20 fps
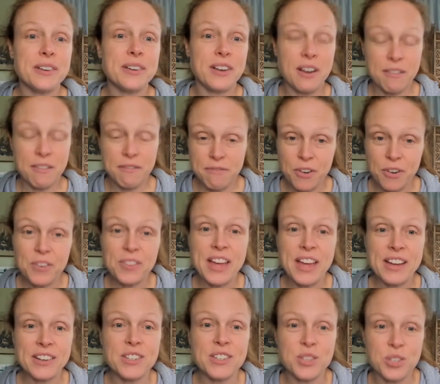convert
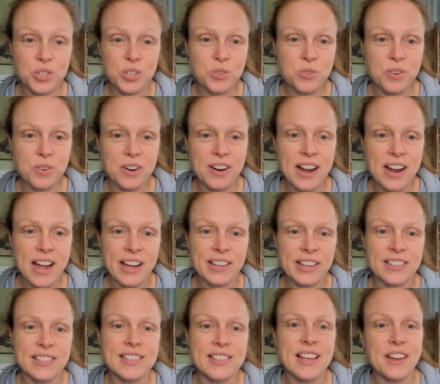that to store
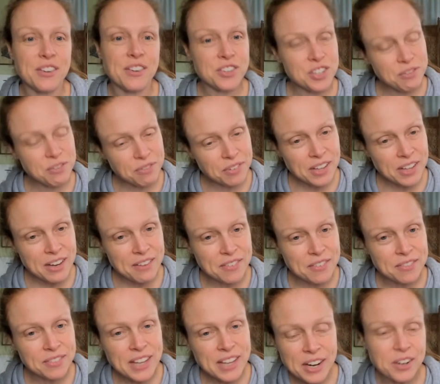as energy for
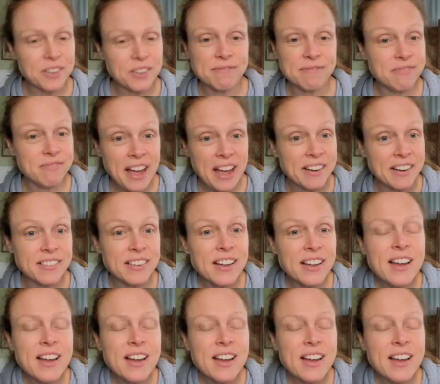later, fat.